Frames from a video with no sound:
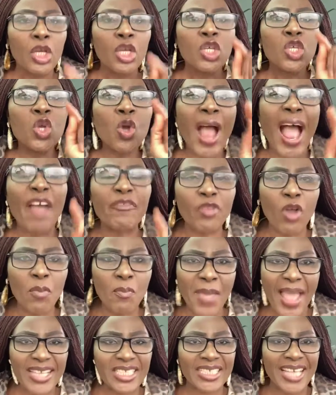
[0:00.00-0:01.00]
You have to
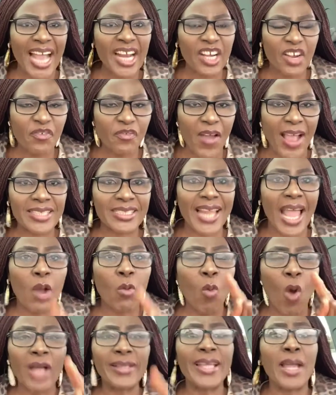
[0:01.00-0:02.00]
make sacrifice like
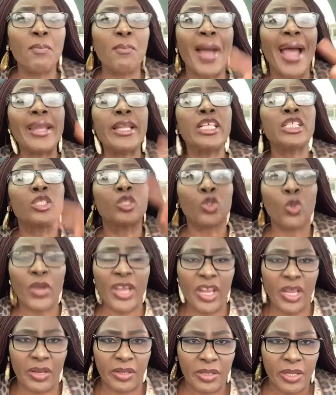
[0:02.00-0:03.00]
what the man is
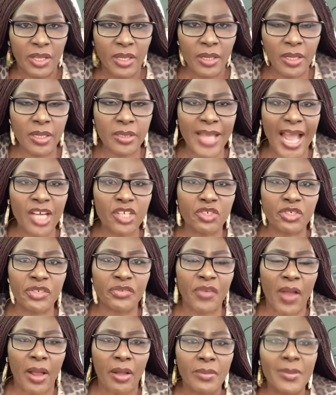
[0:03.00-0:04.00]
doing in that
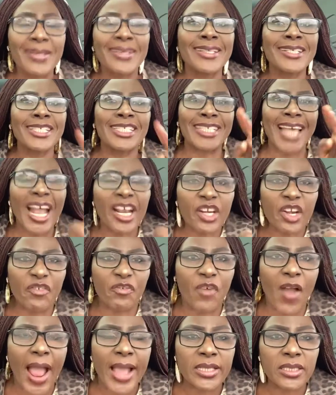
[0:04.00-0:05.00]
river.
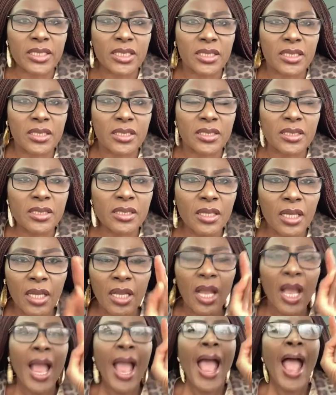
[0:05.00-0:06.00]
Sacrifice.
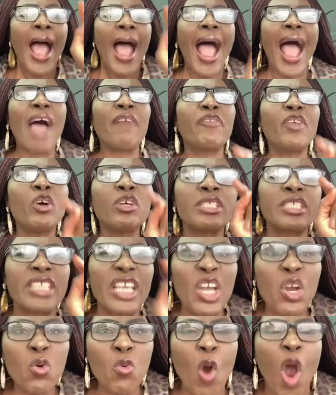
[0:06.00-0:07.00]
Have you
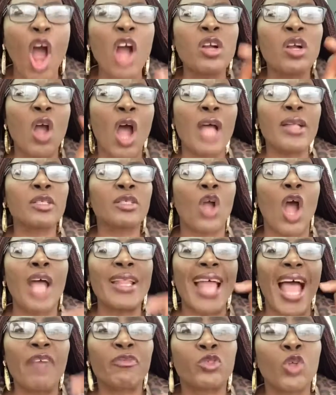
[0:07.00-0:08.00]
seen what
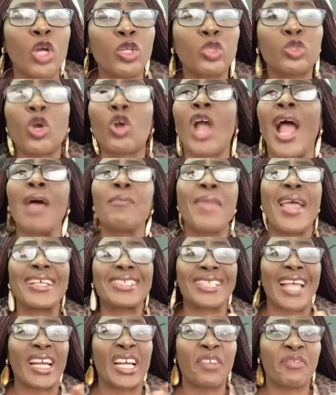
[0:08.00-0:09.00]
God have told you to go and make
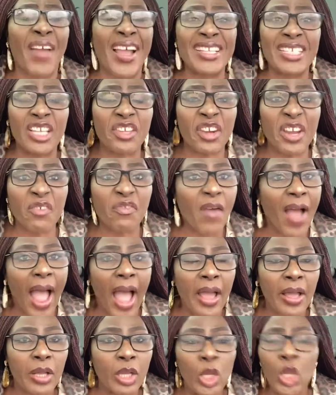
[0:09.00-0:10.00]
sacrifice in the
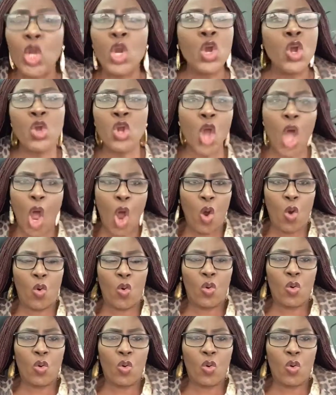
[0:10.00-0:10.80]
river? No.